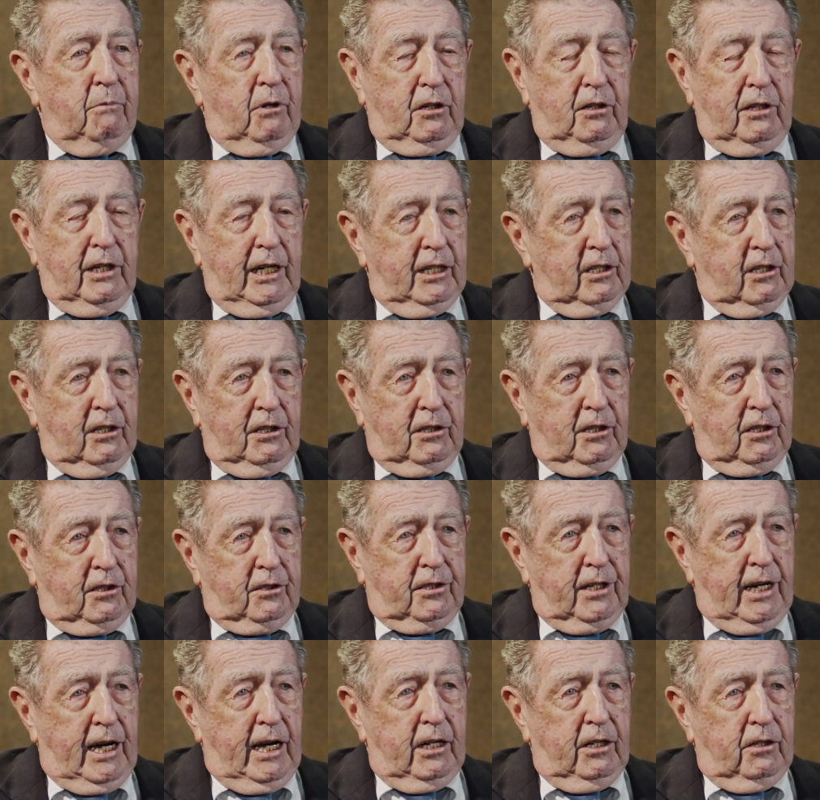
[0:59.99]
but neither the
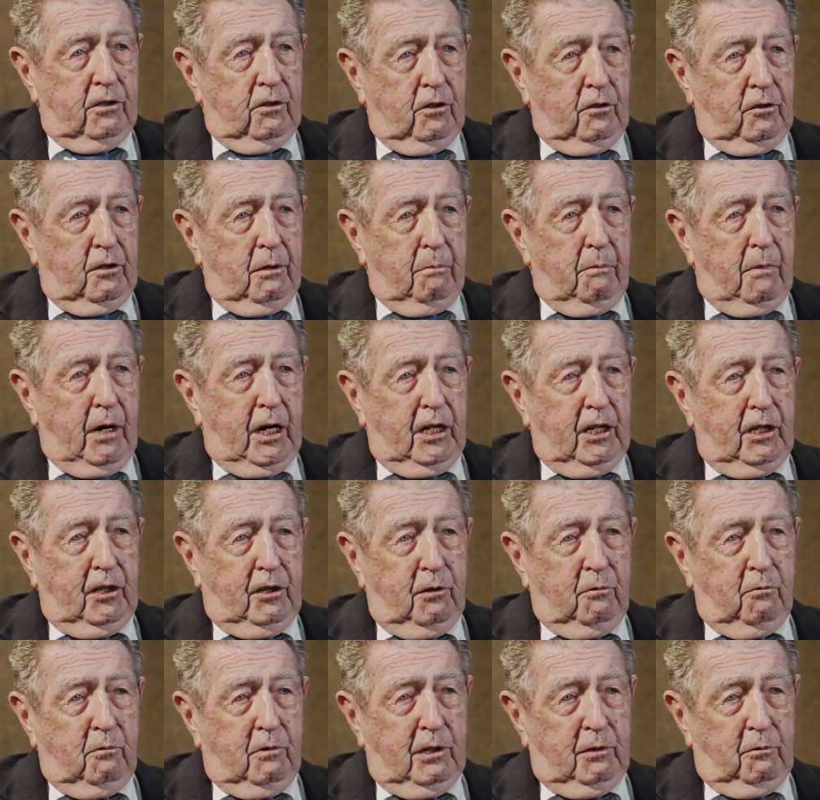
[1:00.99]
talent nor the money
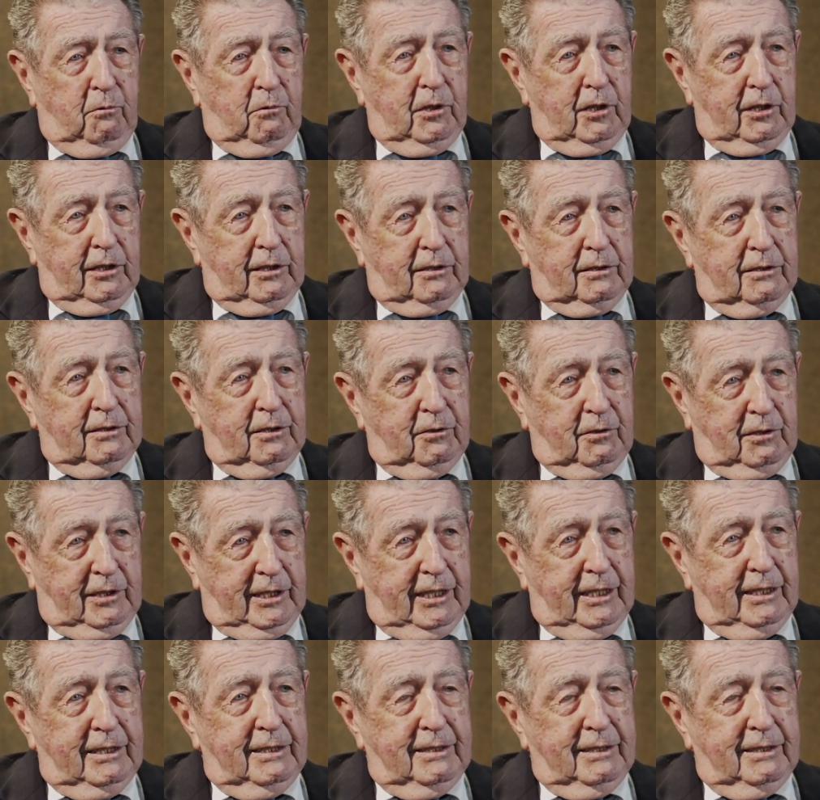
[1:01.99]
that went with it, okay?